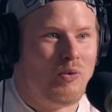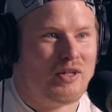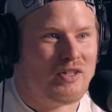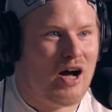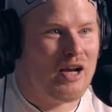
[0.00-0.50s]
We
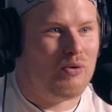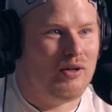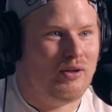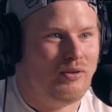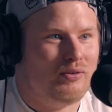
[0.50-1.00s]
went to
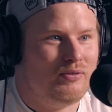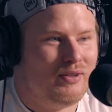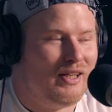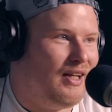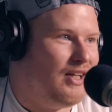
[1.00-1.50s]
Ottawa.
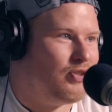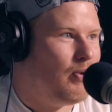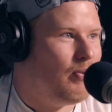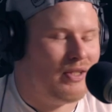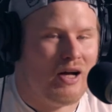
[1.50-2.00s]
I guess
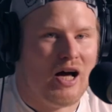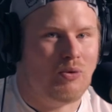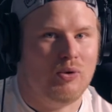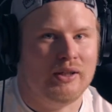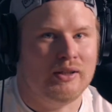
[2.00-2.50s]
we went to
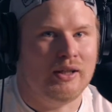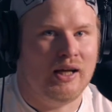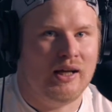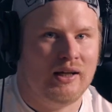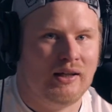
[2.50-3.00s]
Ottawa in
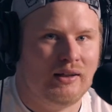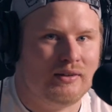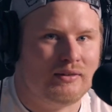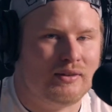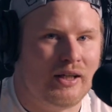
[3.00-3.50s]

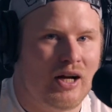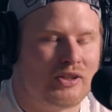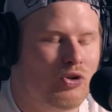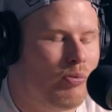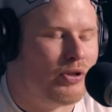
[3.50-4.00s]

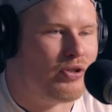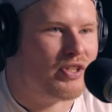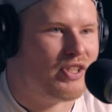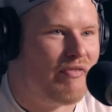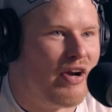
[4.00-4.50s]
October. It
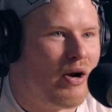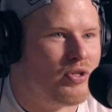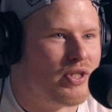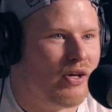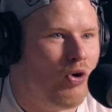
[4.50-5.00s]
took us 7
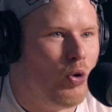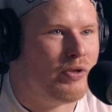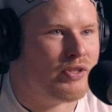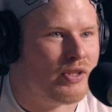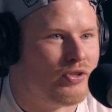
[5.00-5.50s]
hours to get home
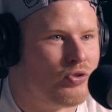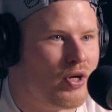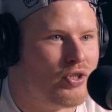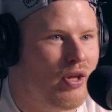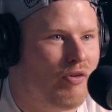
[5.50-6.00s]
because of
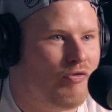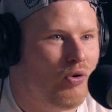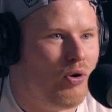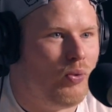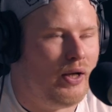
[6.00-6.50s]
construction on the
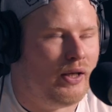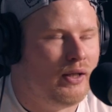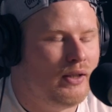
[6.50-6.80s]
401.